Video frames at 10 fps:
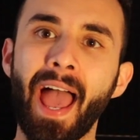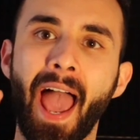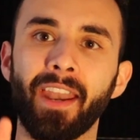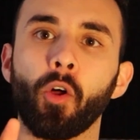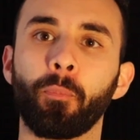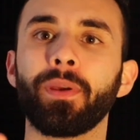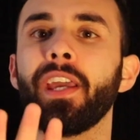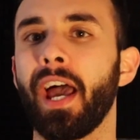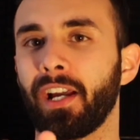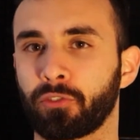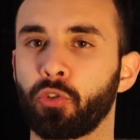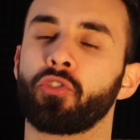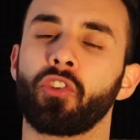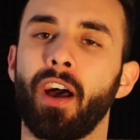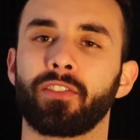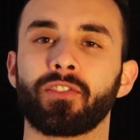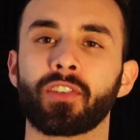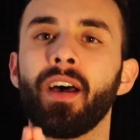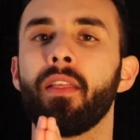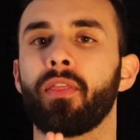NLP exercises